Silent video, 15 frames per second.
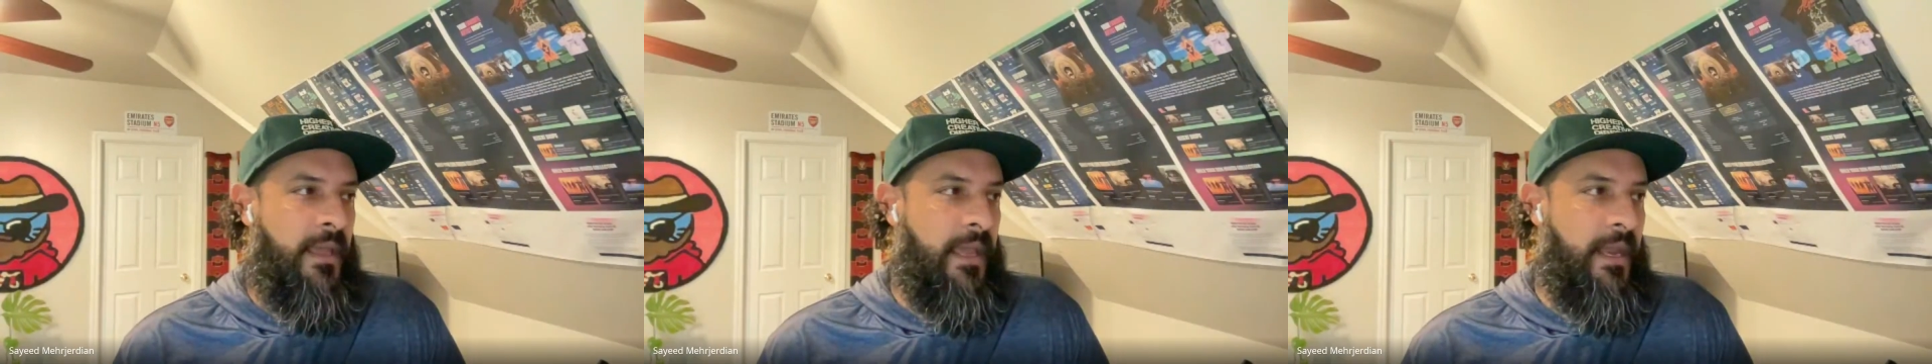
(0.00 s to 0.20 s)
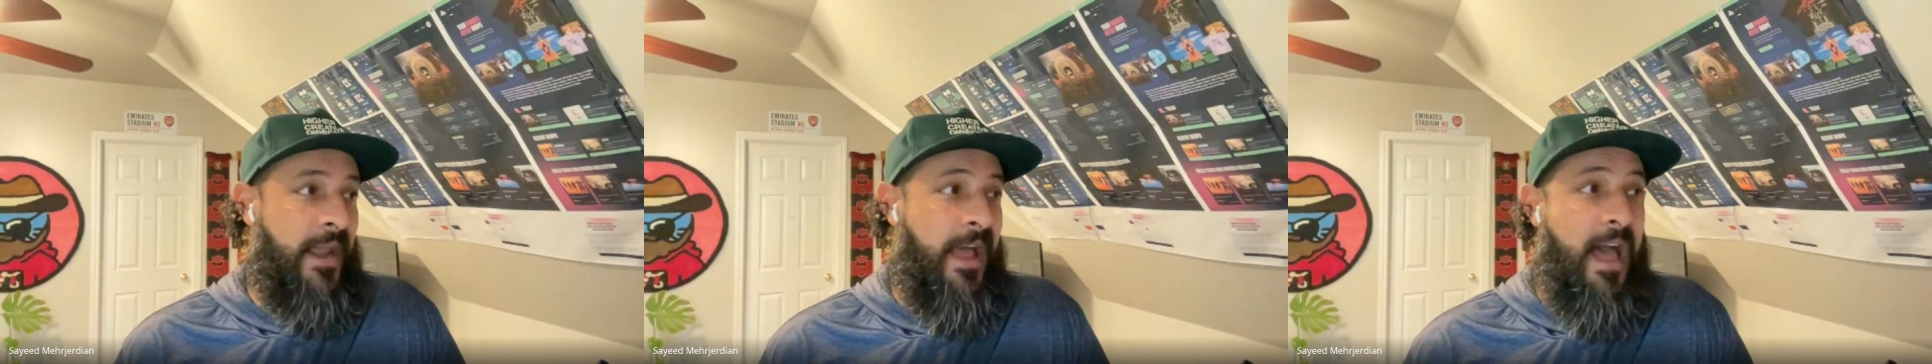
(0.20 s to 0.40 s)

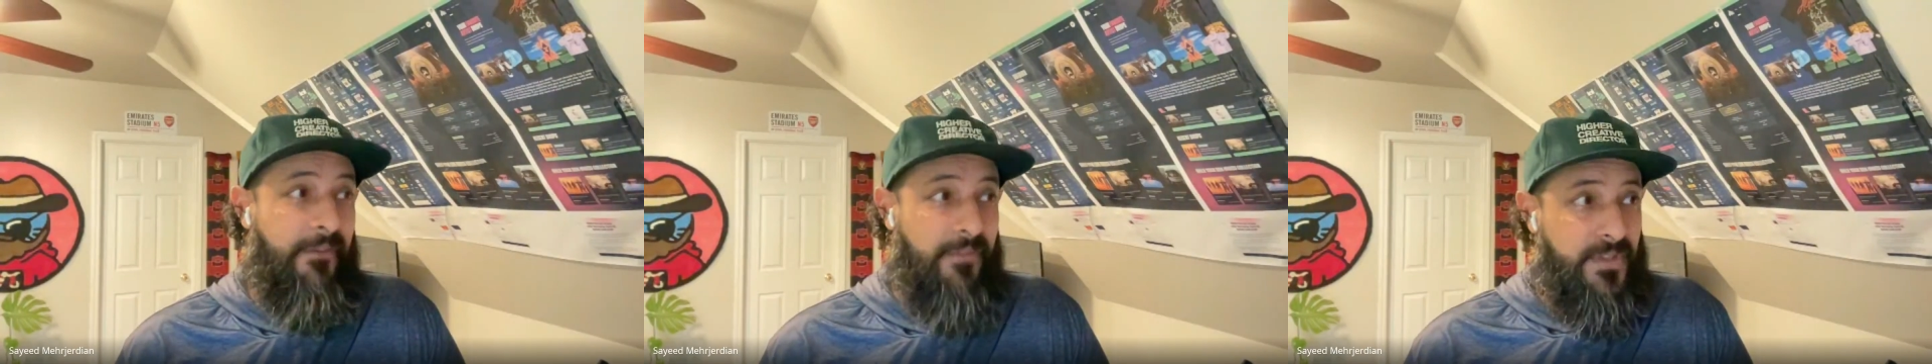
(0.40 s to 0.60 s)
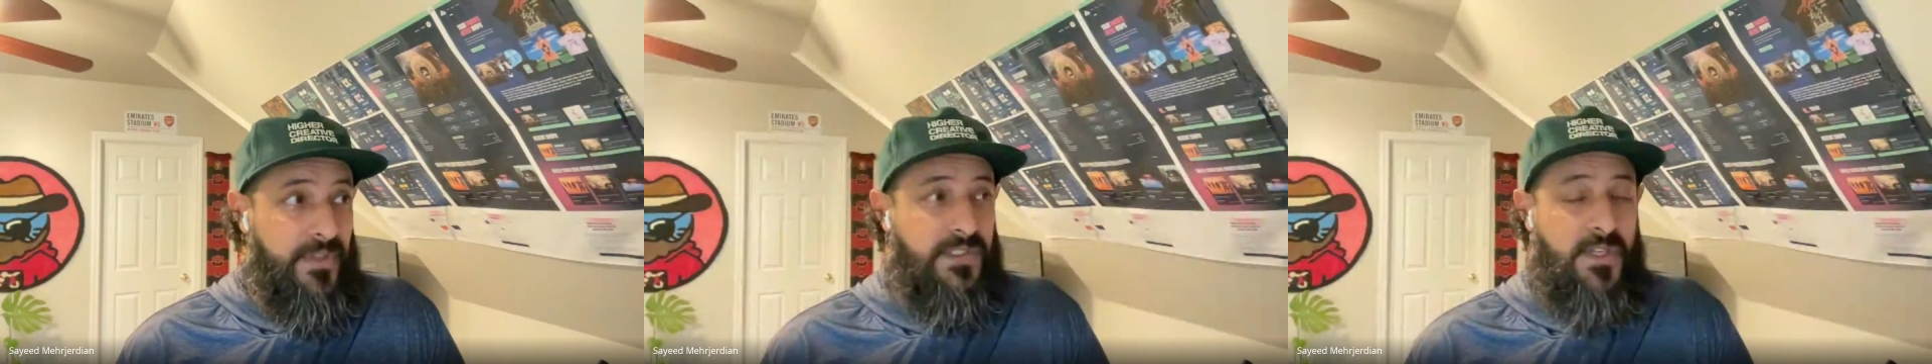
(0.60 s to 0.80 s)
And
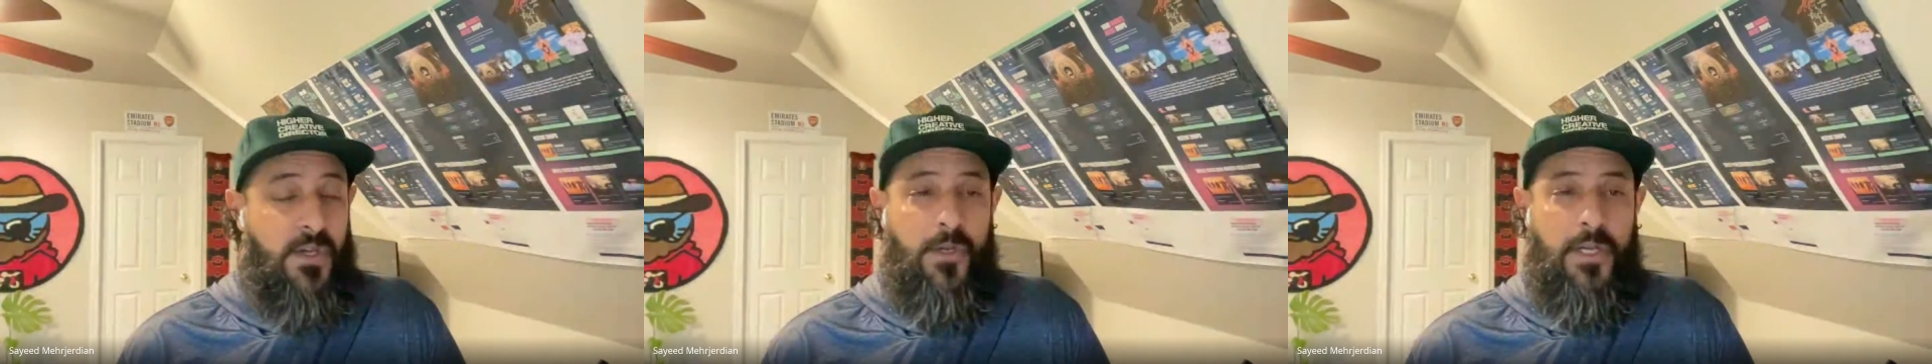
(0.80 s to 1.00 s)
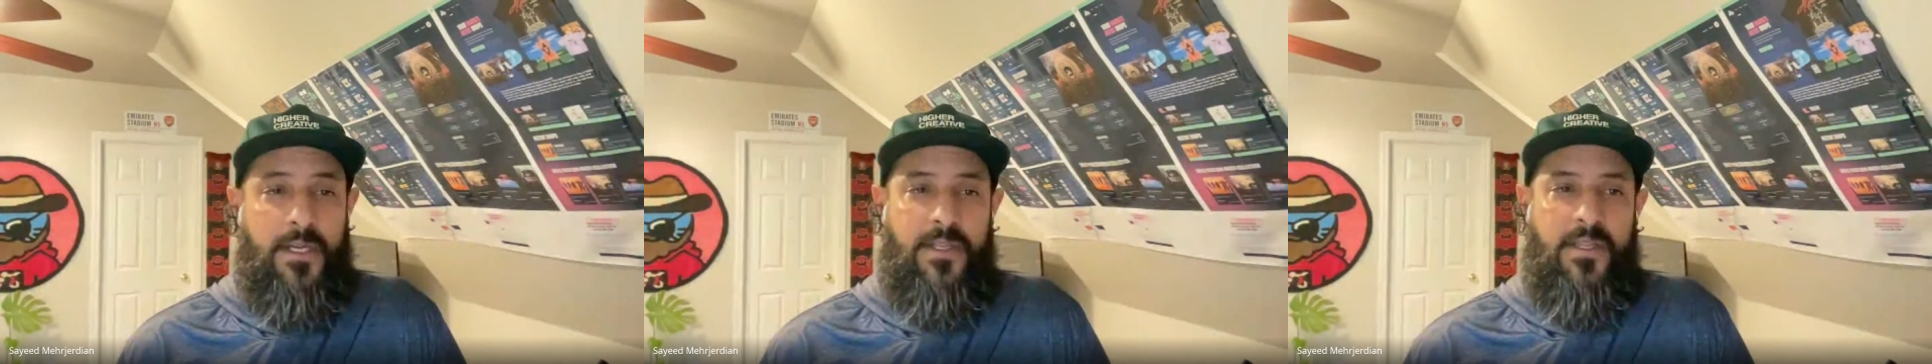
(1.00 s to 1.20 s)
having the
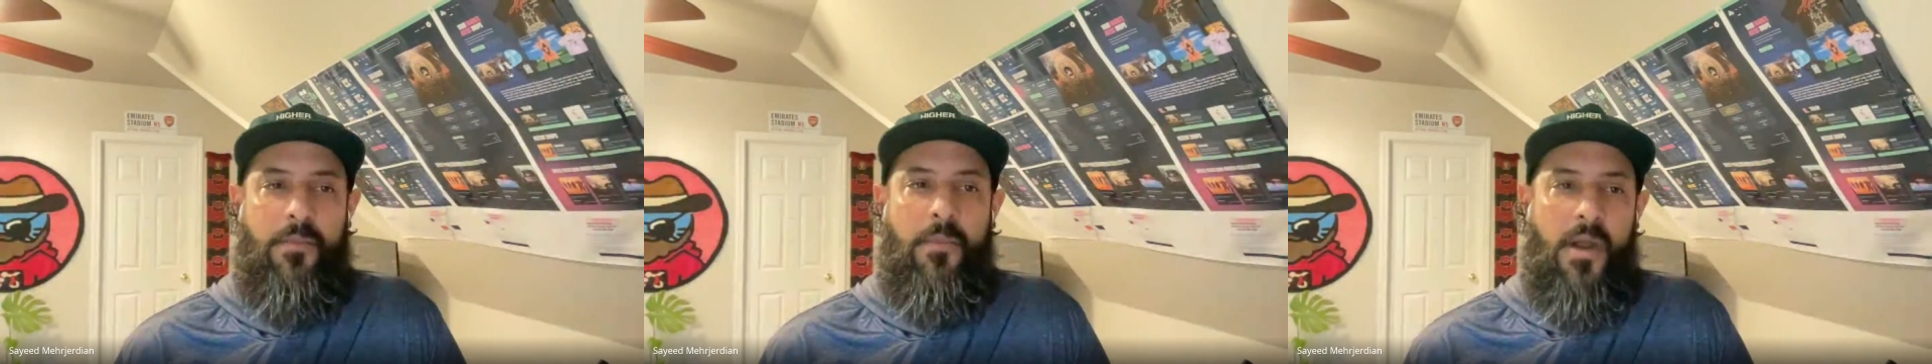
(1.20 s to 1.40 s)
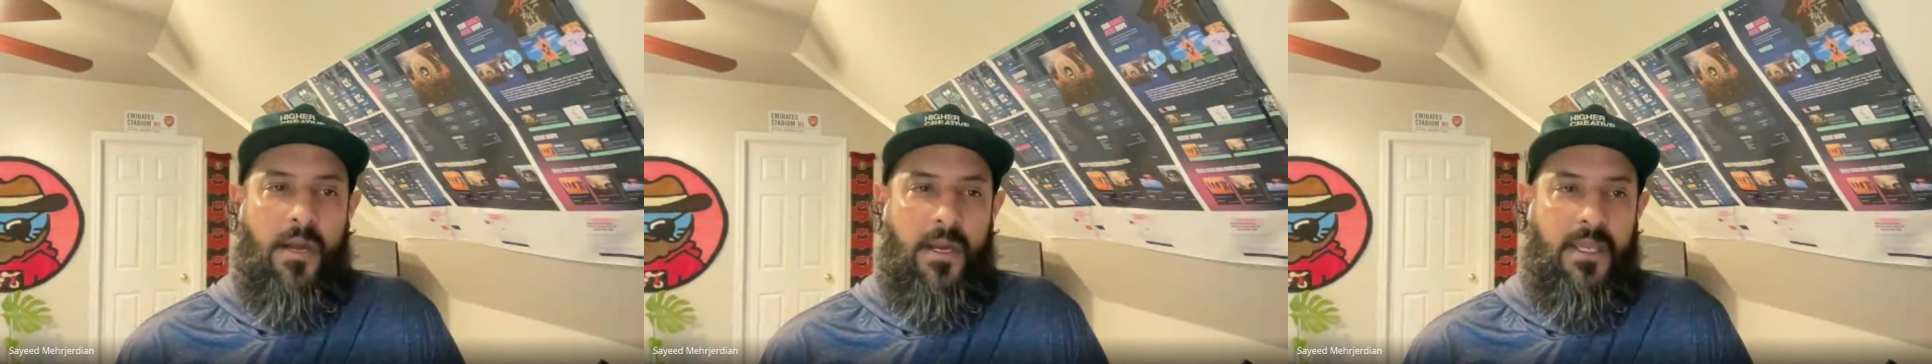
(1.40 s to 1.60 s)
token in the
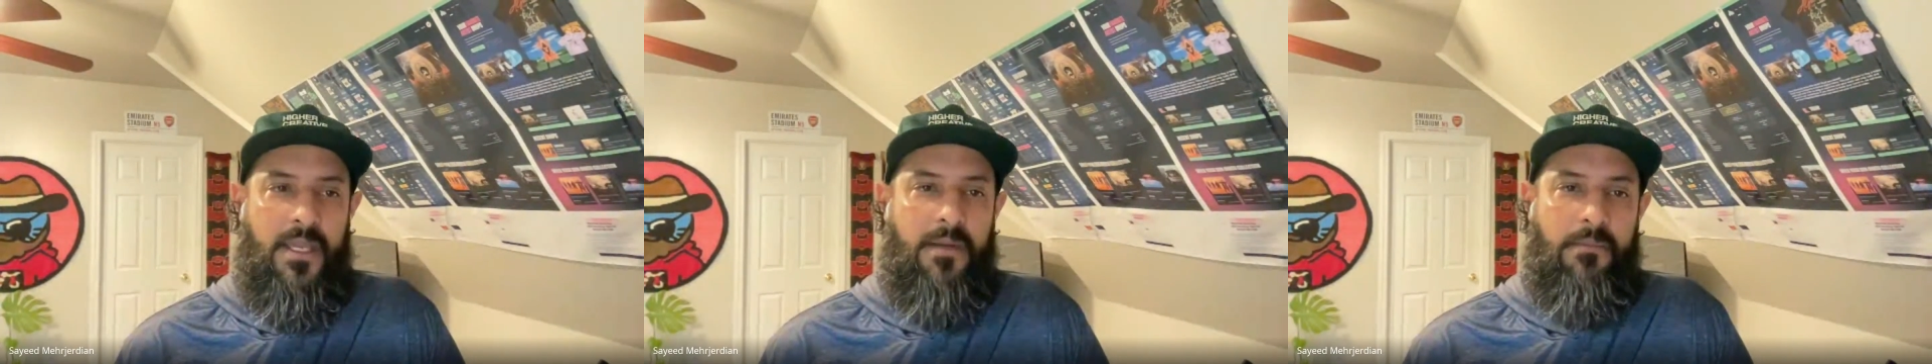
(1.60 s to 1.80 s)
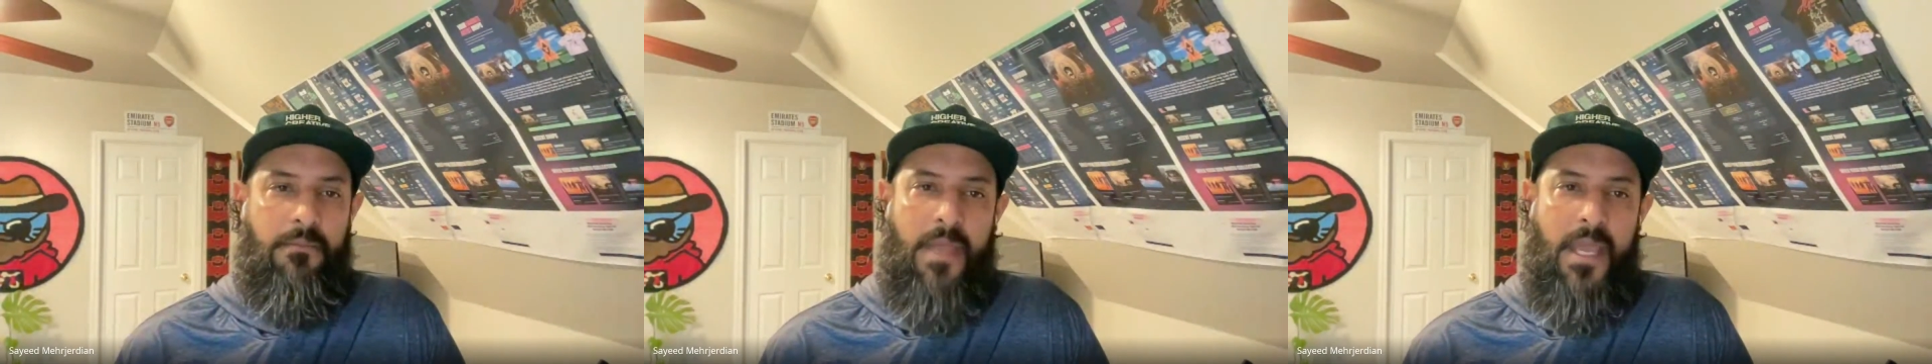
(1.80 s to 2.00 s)

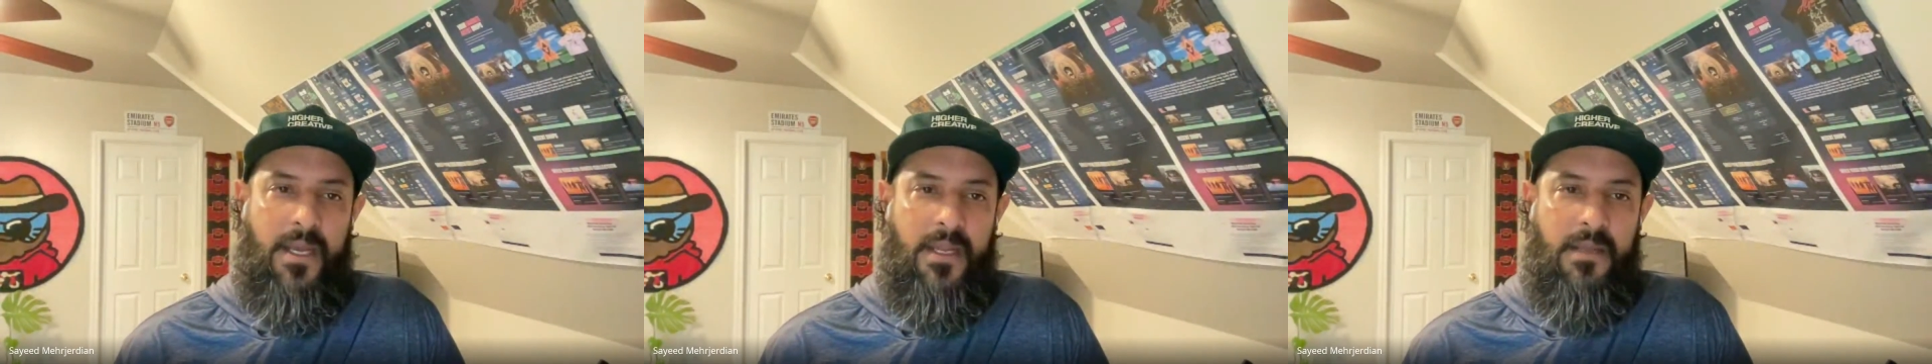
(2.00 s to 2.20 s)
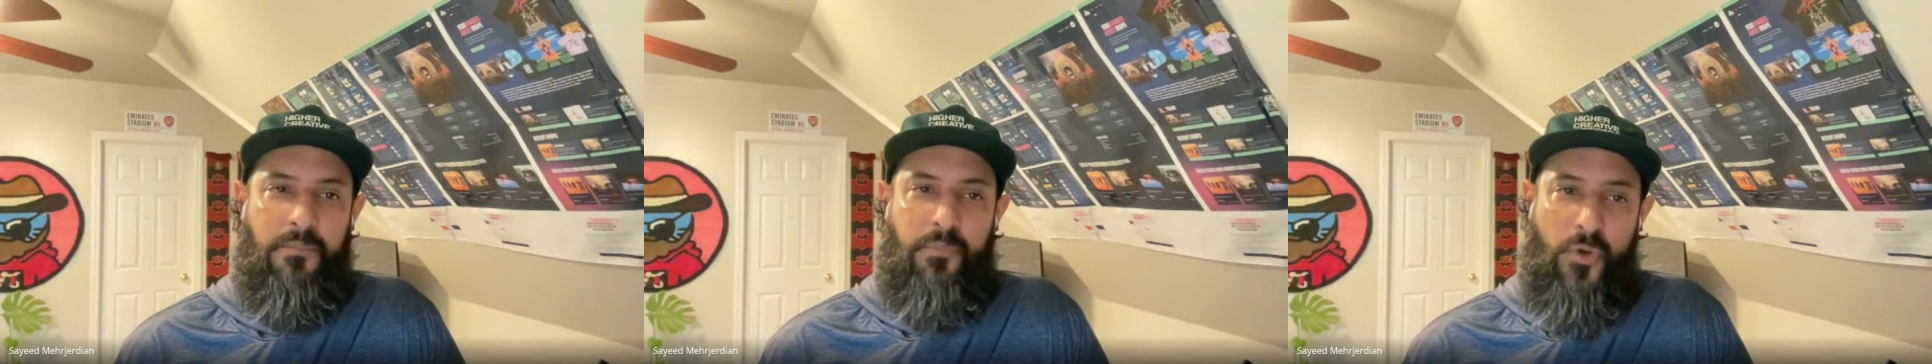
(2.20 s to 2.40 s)
market made it